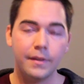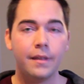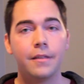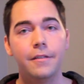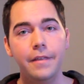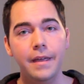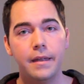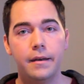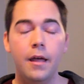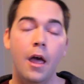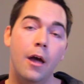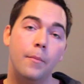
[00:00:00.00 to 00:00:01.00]
And
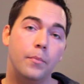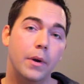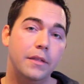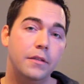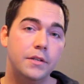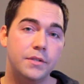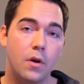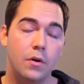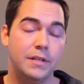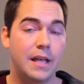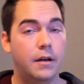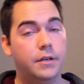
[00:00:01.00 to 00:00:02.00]
then break the
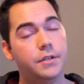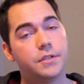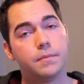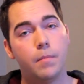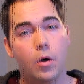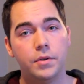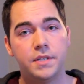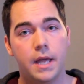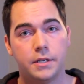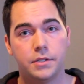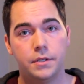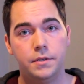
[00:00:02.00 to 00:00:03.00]
song down into small
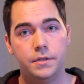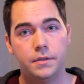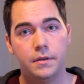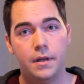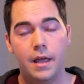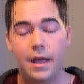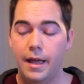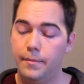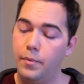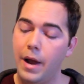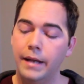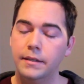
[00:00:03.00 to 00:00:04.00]
sections
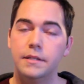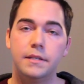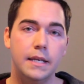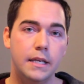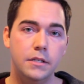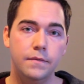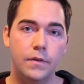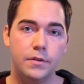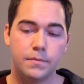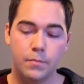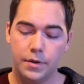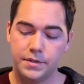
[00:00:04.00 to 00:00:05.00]
and practice each of
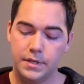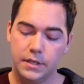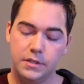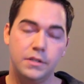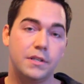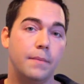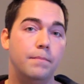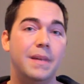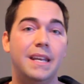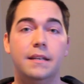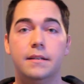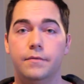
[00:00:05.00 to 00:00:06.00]
those small sections on
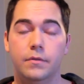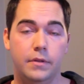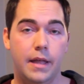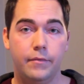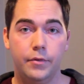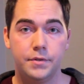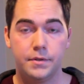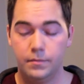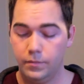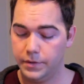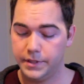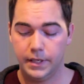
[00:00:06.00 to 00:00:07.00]
many different levels.
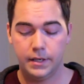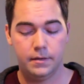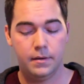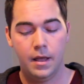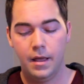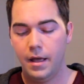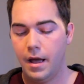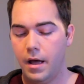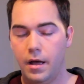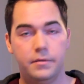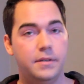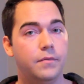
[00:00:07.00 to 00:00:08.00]
Once again,
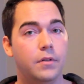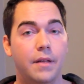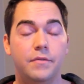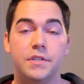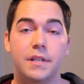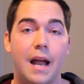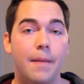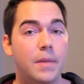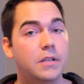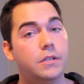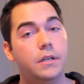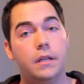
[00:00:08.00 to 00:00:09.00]
different levels that I
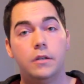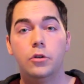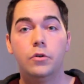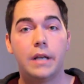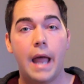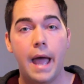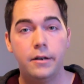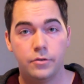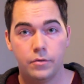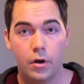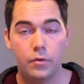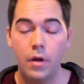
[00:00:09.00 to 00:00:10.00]
mentioned, and you can add
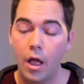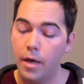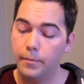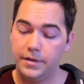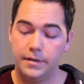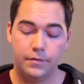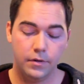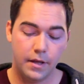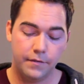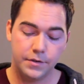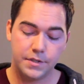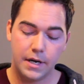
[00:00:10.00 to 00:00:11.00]
your own, but different
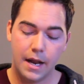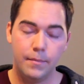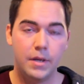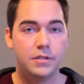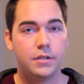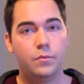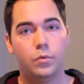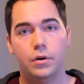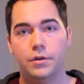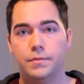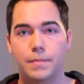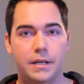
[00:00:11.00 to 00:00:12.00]
levels that I mentioned
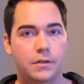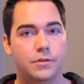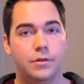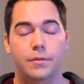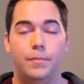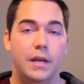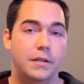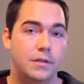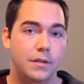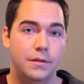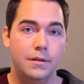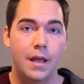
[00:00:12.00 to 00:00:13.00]
were making sure the pitch
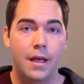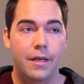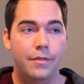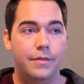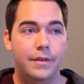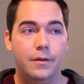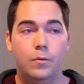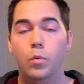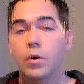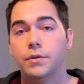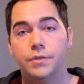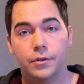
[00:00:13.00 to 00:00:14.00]
and the
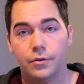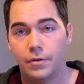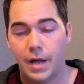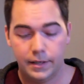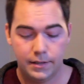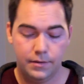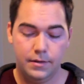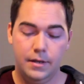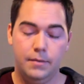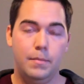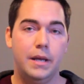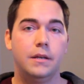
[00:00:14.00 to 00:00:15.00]
words are correct, and
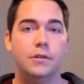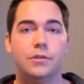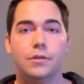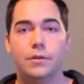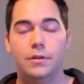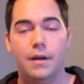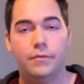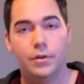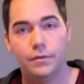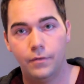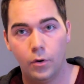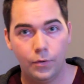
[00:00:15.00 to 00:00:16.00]
then making sure you have
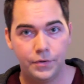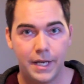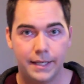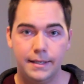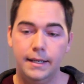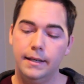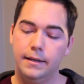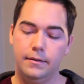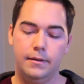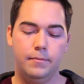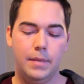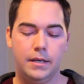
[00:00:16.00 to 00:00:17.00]
good vocal technique, and
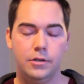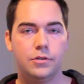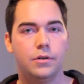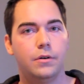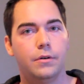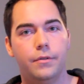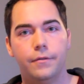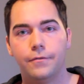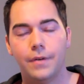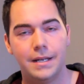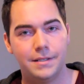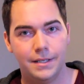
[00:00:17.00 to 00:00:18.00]
then making sure the
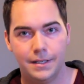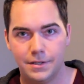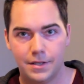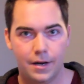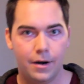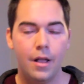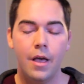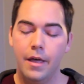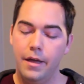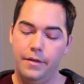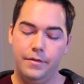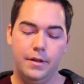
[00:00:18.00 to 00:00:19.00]
phrasing is there,
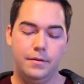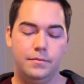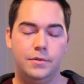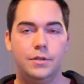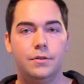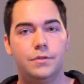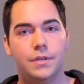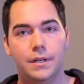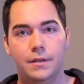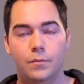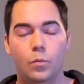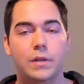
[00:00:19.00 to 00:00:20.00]
and then
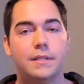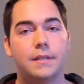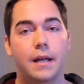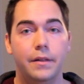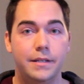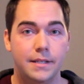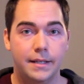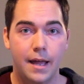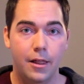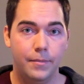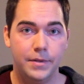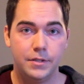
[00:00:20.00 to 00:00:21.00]
choosing what stylistic
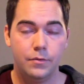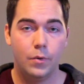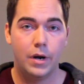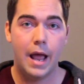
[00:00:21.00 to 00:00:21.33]
elements you want